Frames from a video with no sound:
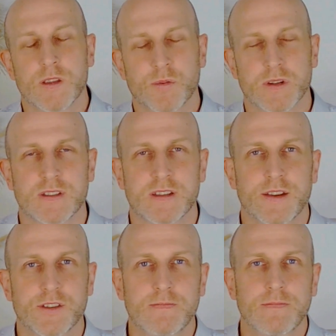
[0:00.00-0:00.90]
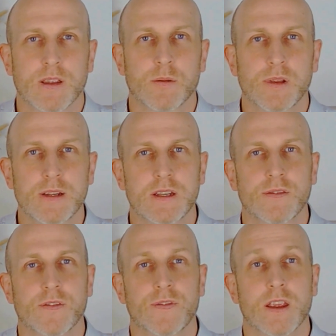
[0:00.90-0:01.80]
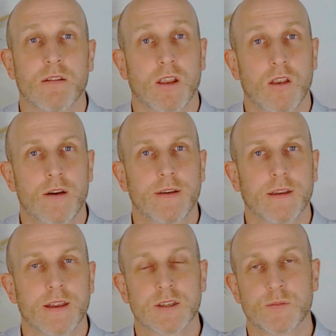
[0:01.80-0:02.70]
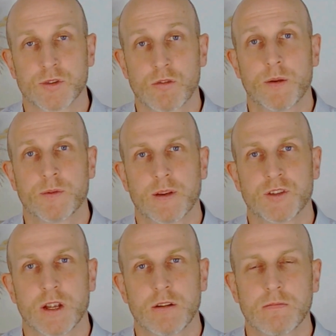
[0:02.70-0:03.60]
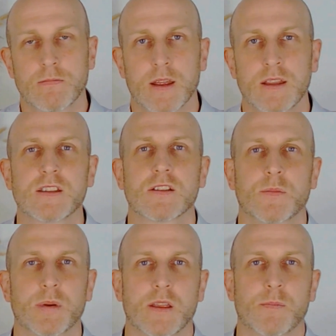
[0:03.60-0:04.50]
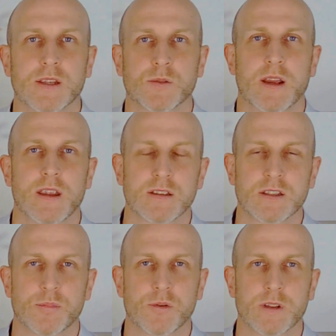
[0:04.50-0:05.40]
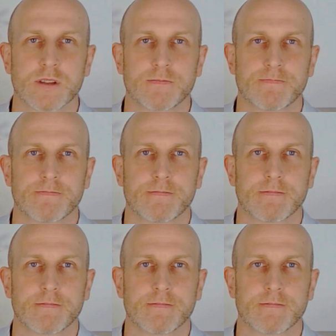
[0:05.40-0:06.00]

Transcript: from this presentation, and please give the video a like and subscribe to our channel, and this is going to be the best way you can support us.